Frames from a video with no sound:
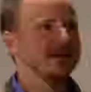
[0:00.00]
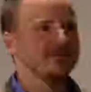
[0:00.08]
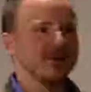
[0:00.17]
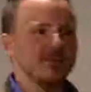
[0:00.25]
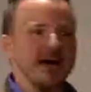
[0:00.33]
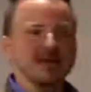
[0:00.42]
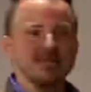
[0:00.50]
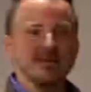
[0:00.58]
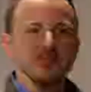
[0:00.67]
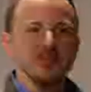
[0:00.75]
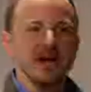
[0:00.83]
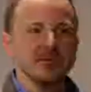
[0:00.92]
But back
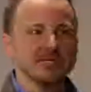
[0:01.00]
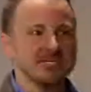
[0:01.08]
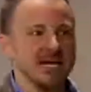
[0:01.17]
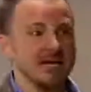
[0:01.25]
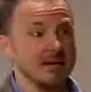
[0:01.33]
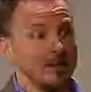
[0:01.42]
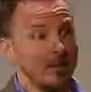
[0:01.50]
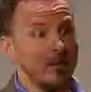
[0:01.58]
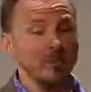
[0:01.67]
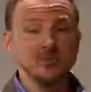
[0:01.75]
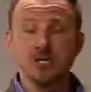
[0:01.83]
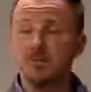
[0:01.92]
then when I was 8, my
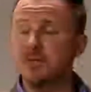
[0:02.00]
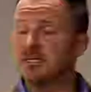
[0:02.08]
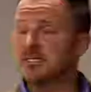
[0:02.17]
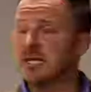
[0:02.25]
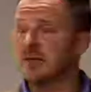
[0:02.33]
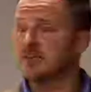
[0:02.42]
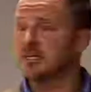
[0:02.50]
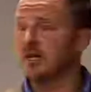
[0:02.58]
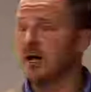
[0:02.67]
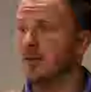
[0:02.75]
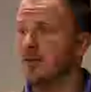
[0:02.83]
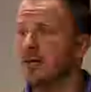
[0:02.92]
mom took me to Sam's
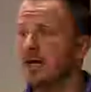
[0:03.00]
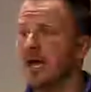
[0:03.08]
Club,